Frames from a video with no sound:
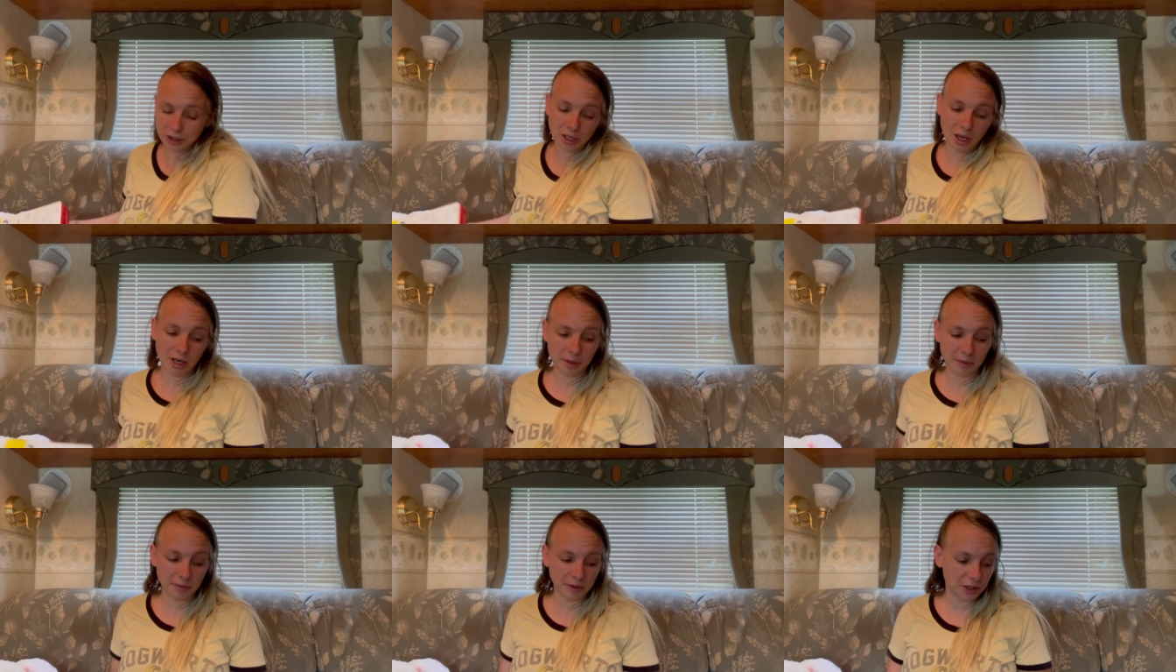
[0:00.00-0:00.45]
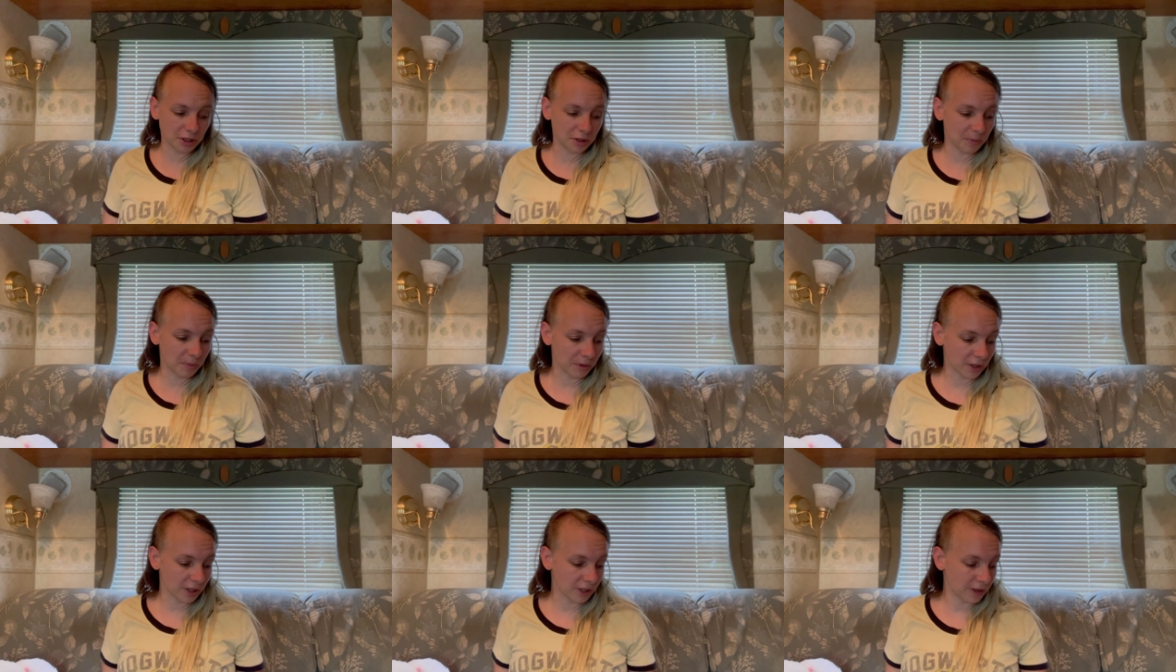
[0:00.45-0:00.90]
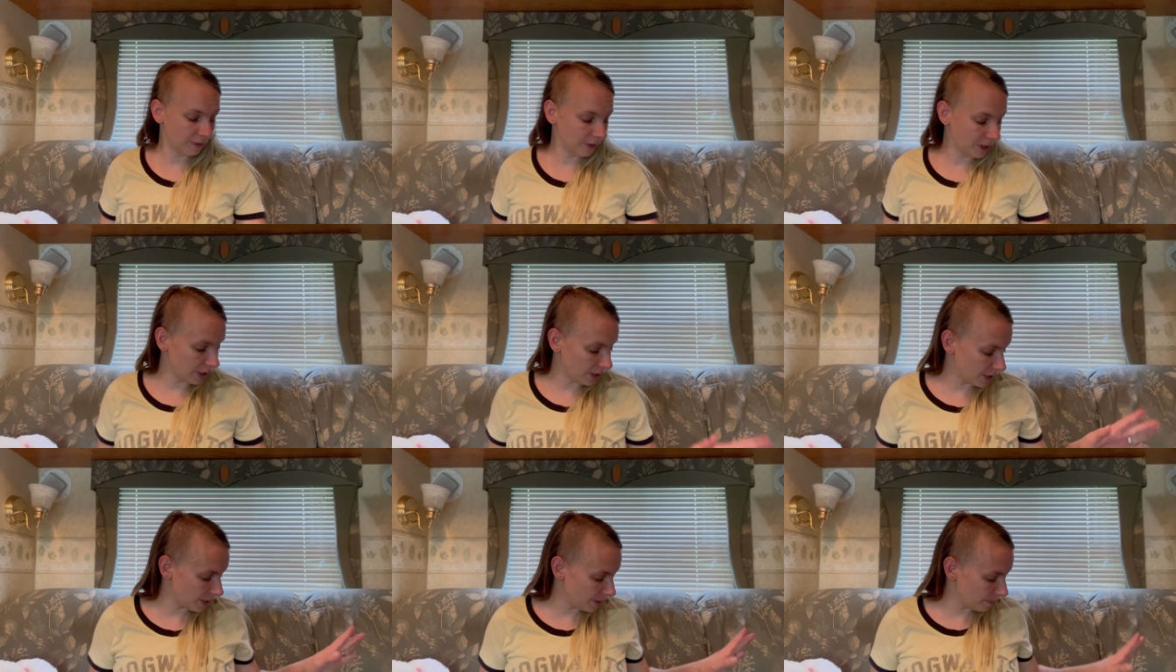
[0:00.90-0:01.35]
thought it was super
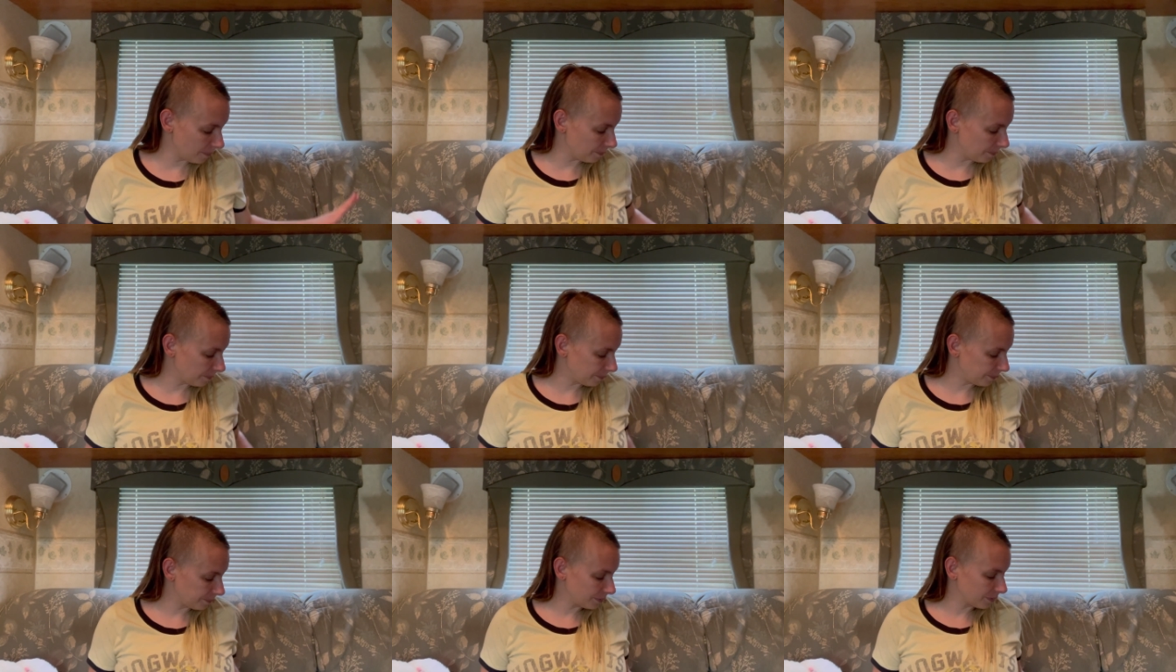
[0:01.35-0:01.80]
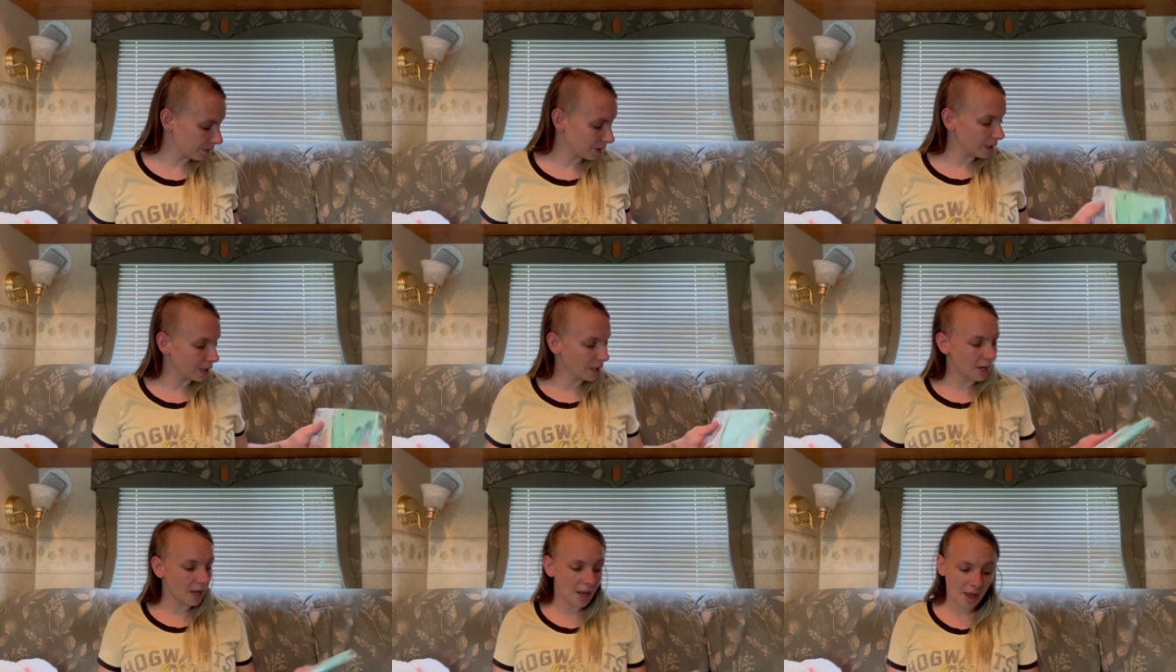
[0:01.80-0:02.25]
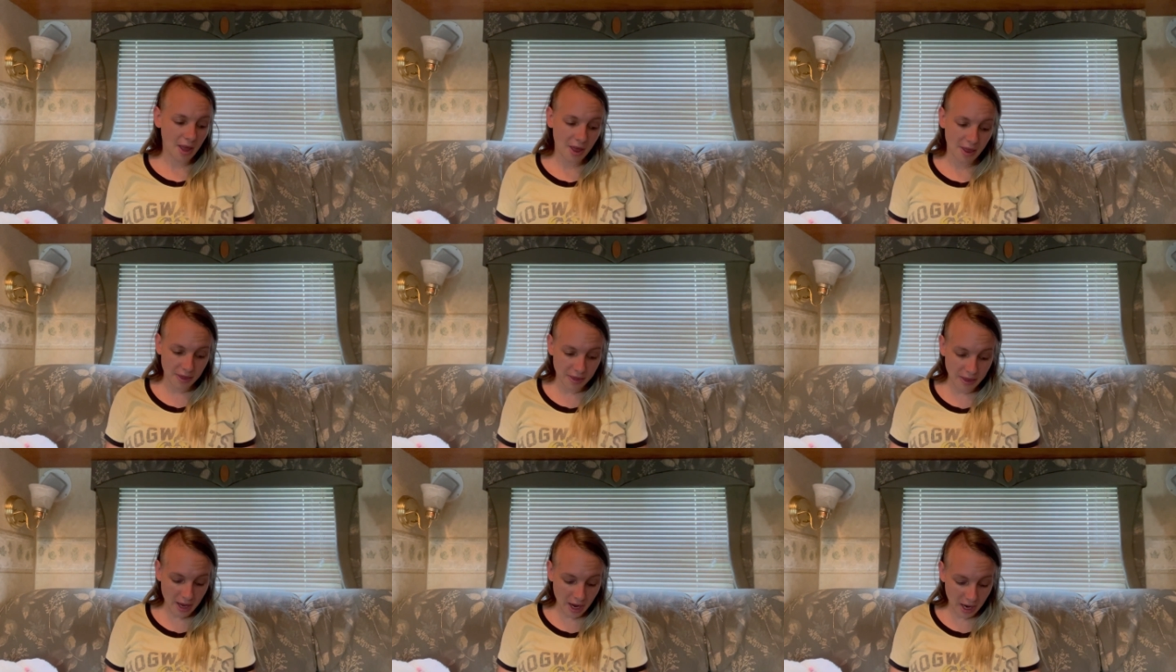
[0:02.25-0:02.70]
convenient.
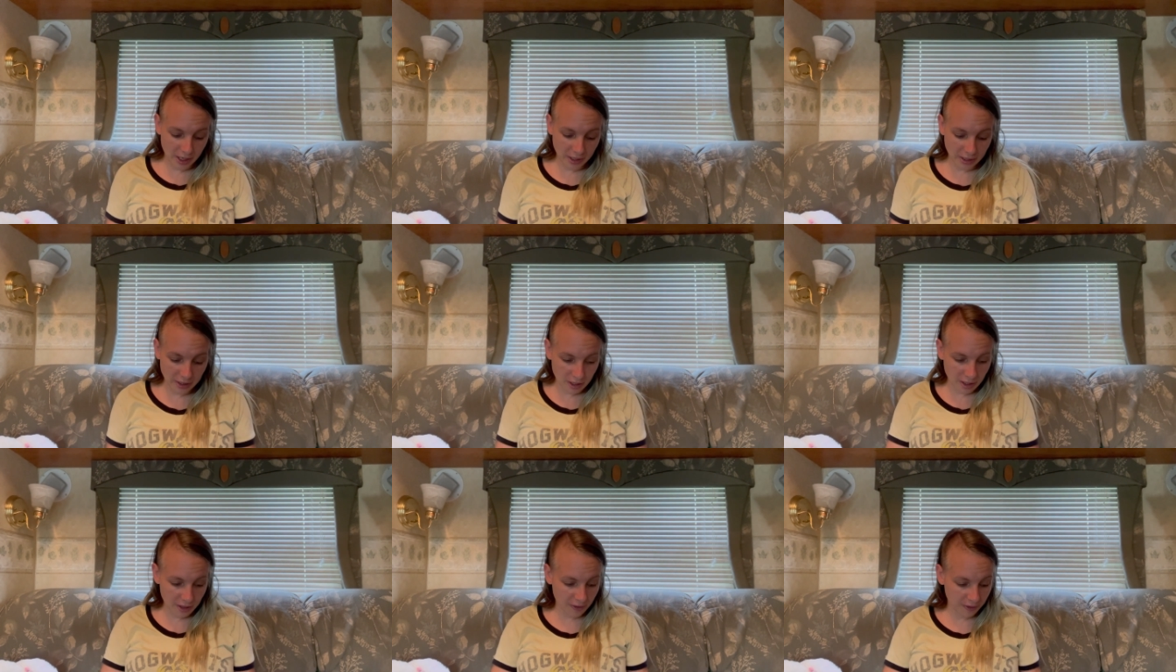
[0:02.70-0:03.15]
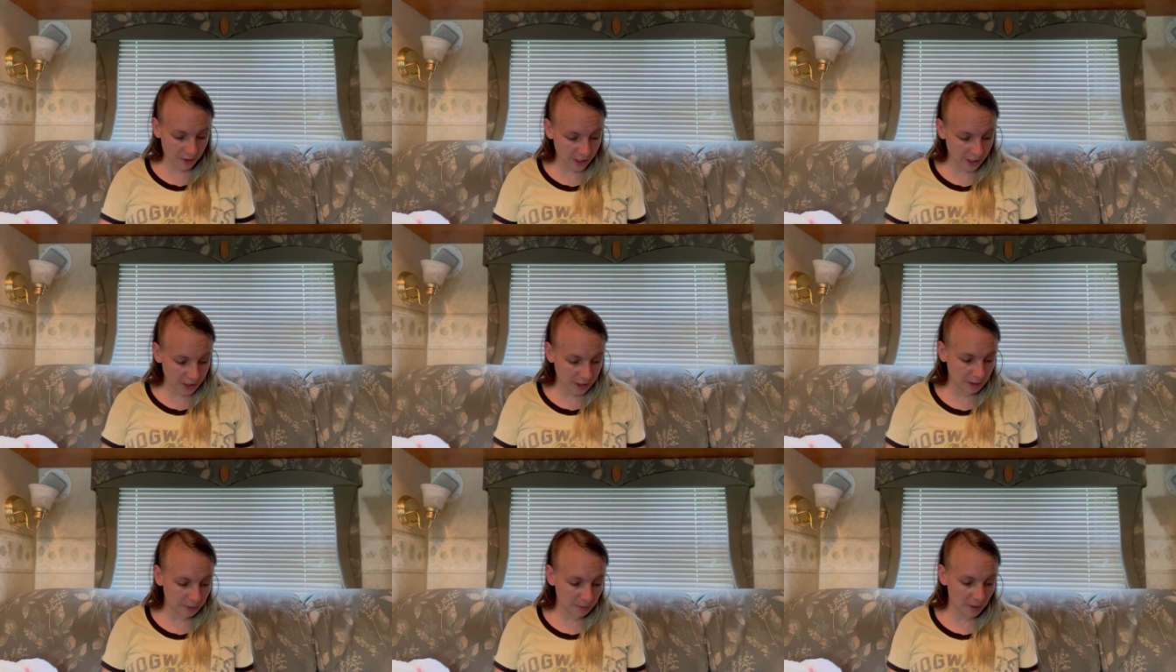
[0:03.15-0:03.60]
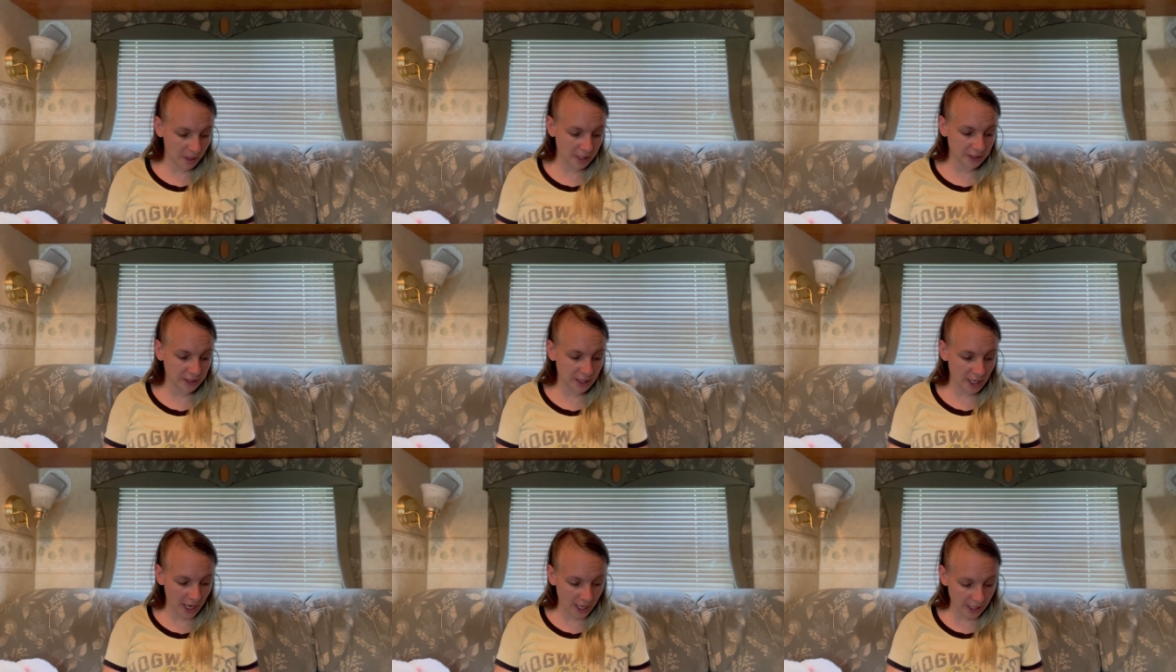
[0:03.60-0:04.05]
Then this was
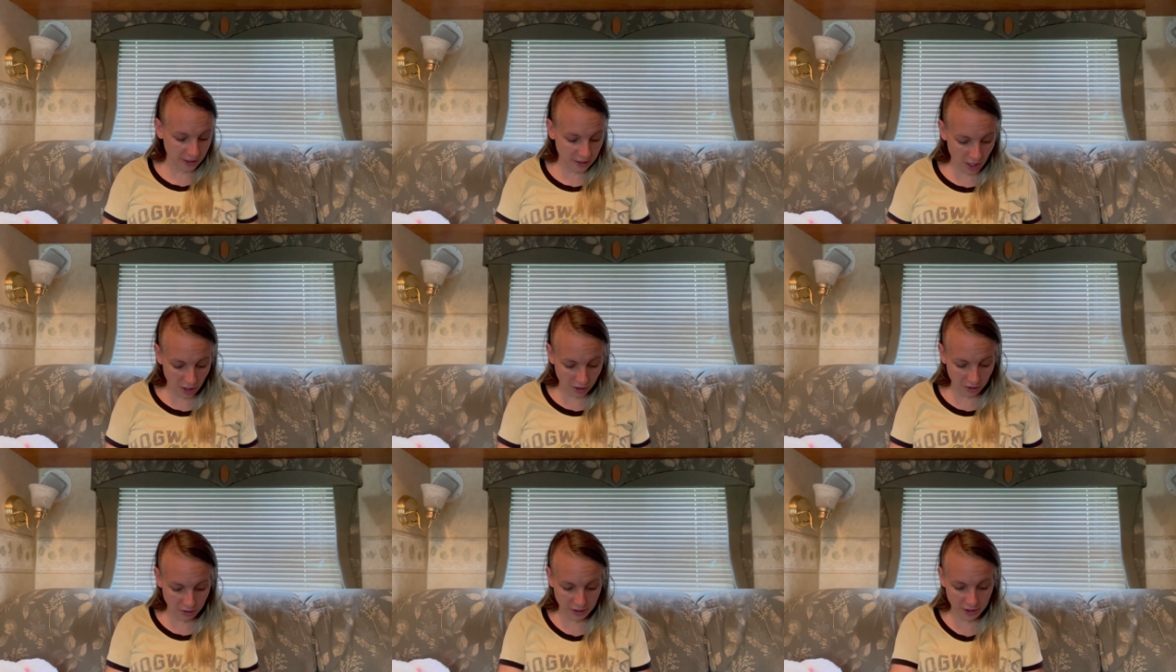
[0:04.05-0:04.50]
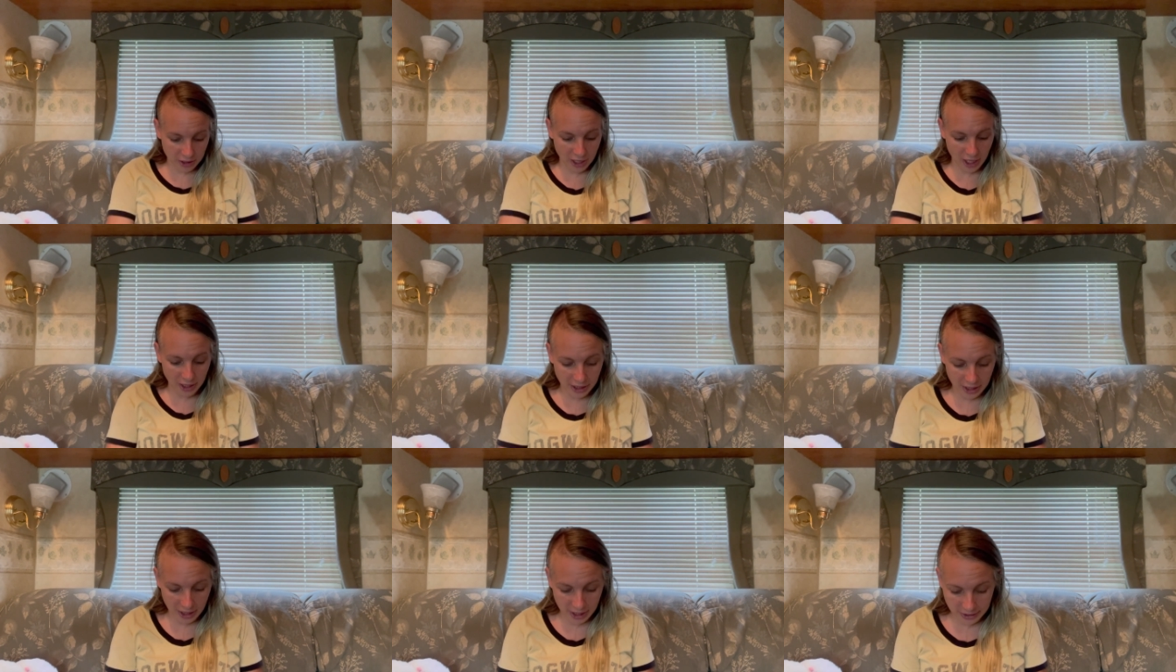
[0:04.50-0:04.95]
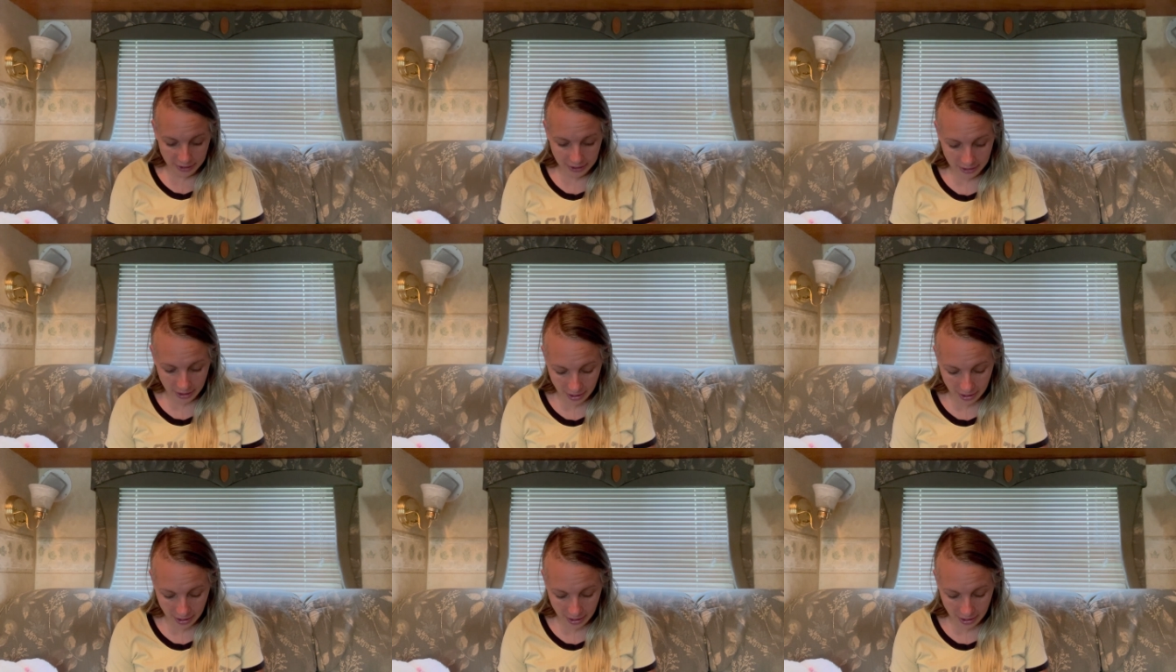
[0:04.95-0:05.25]
$8.98.